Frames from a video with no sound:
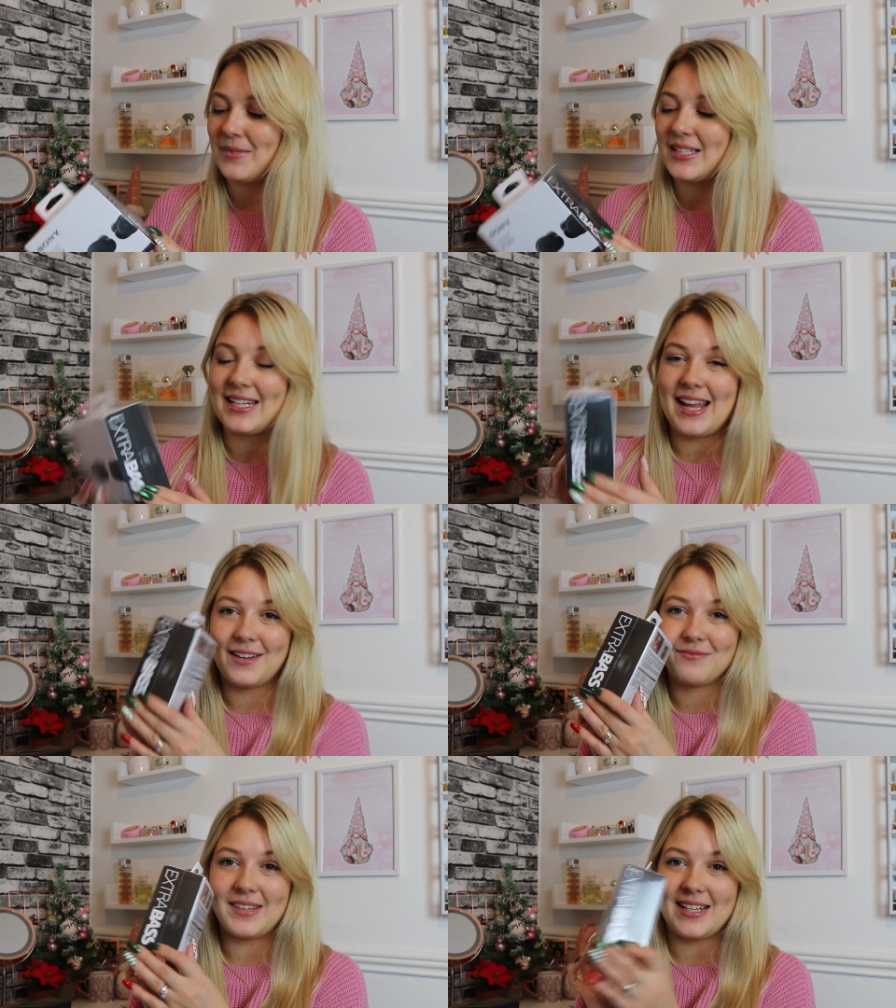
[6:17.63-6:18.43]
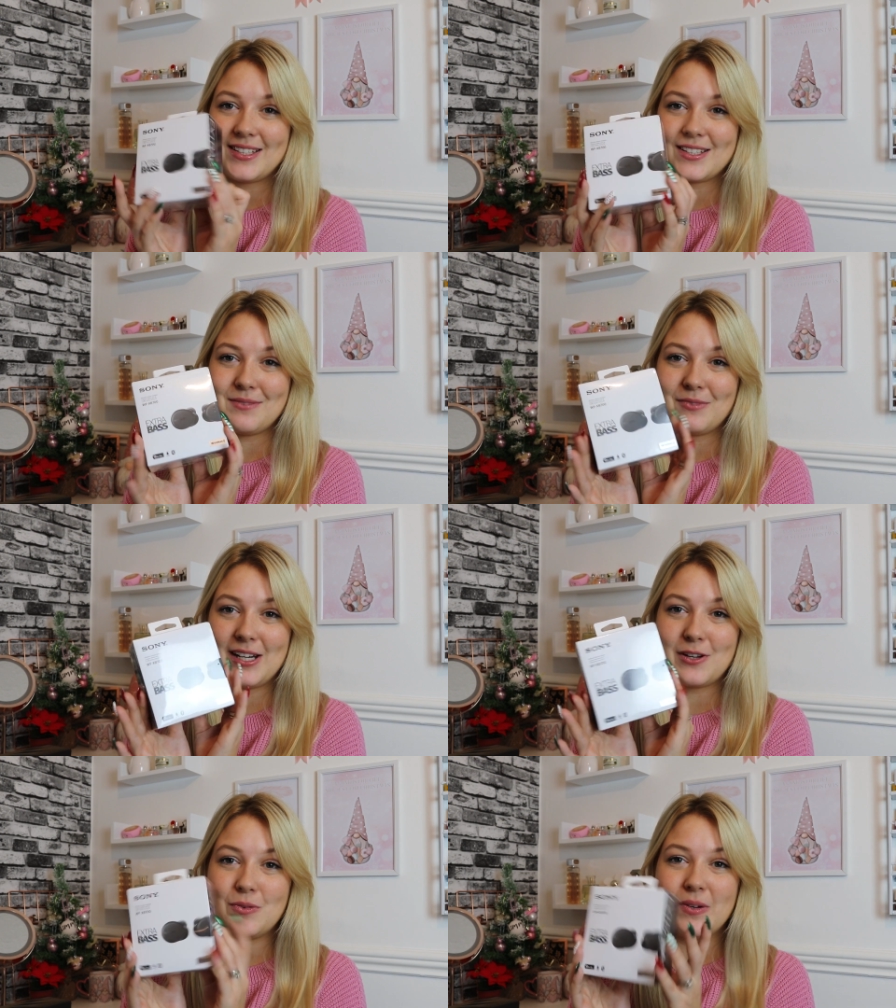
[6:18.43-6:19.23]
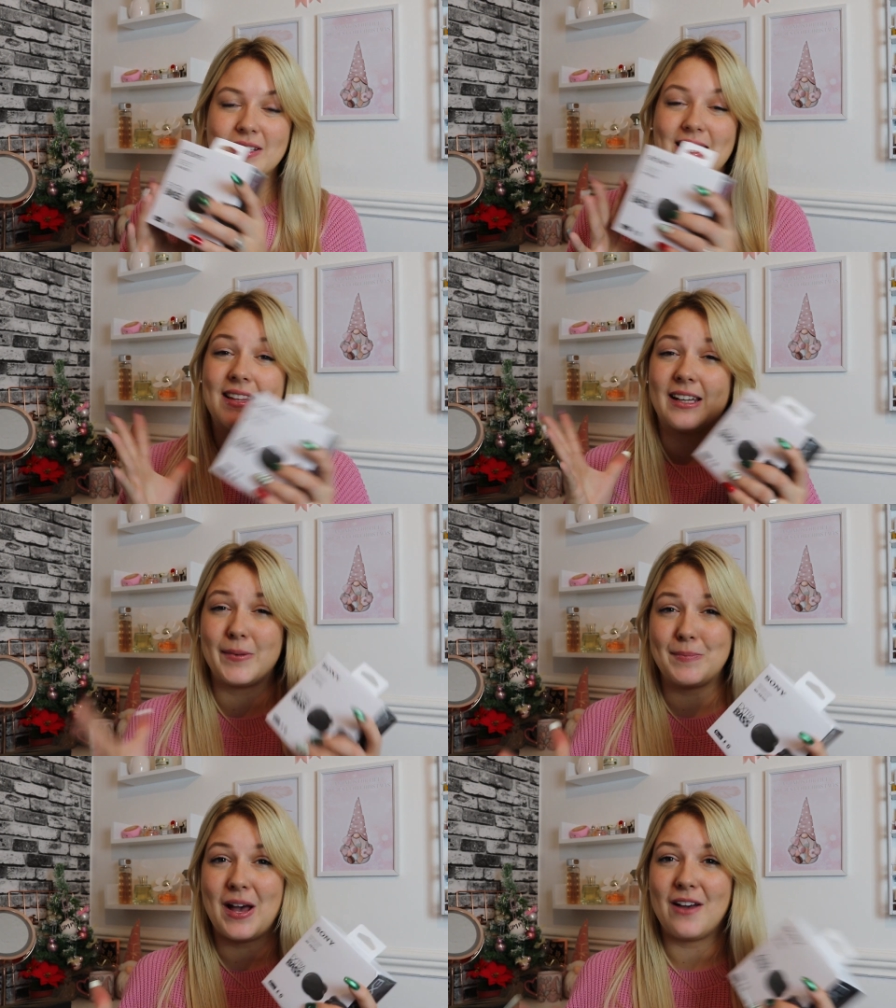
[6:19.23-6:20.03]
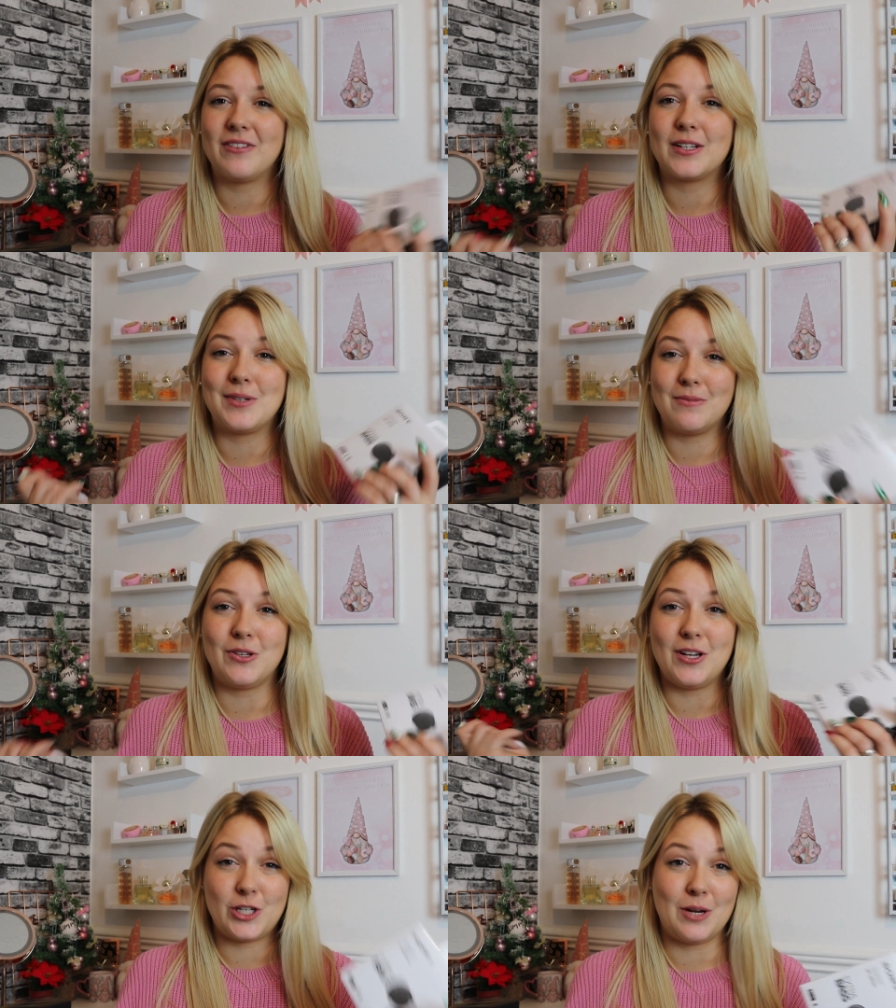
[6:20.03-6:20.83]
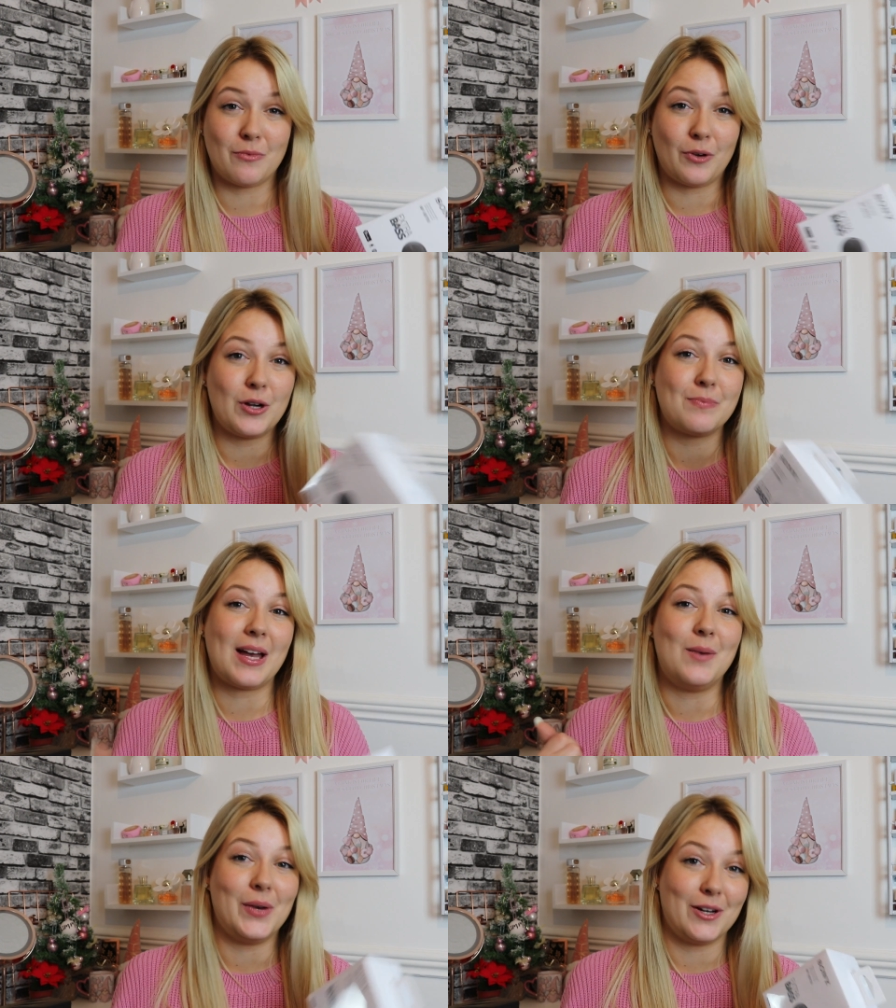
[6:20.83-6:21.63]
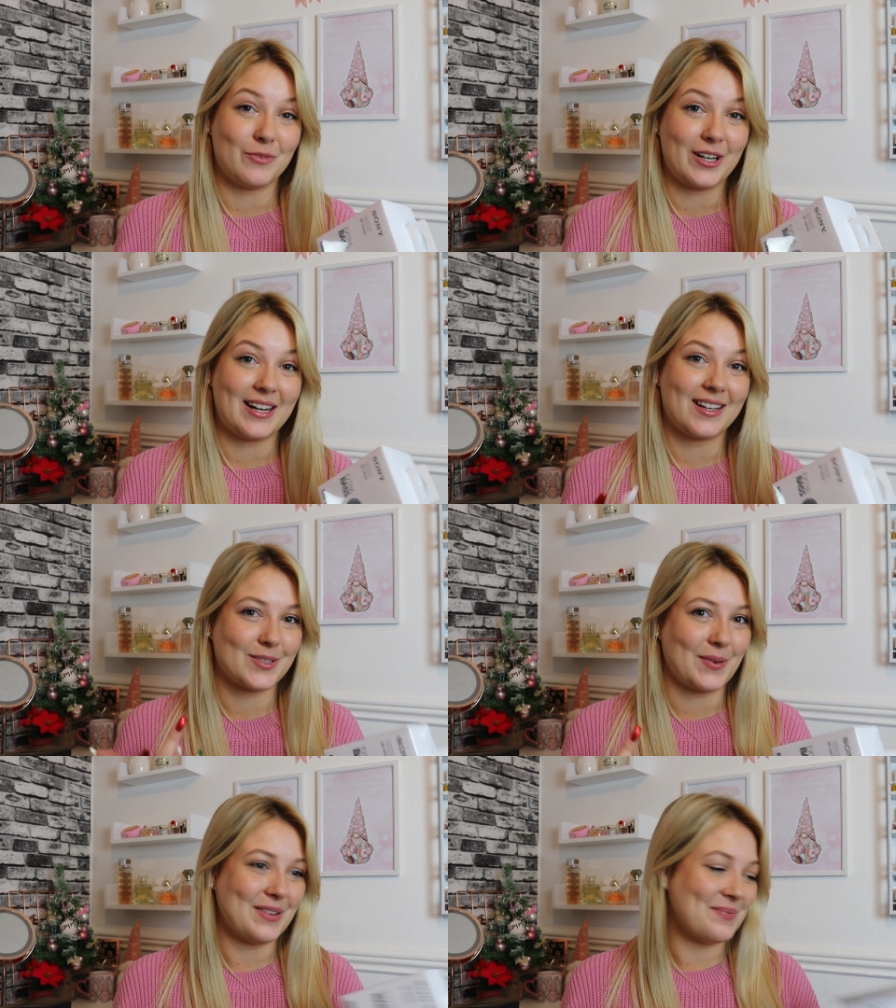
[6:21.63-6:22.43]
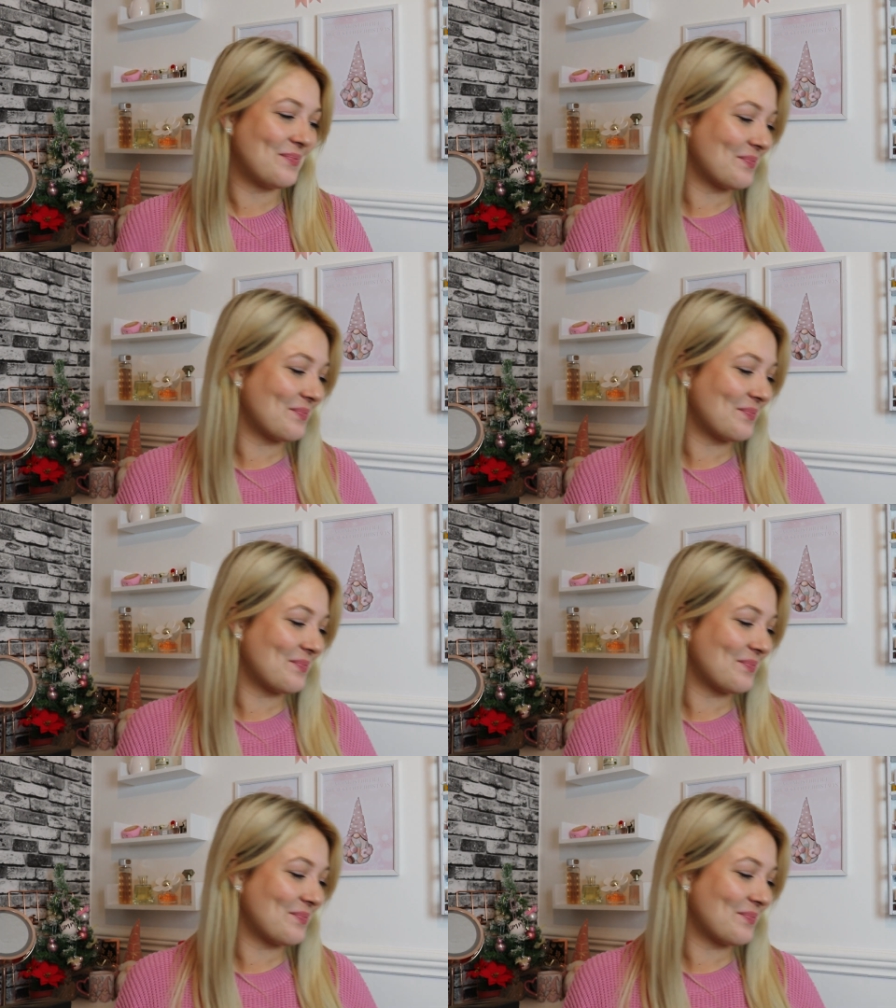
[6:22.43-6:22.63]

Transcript: So yeah, these are some really cool ones and they're going to be perfect when I'm doing jump rope and when I'm running as well.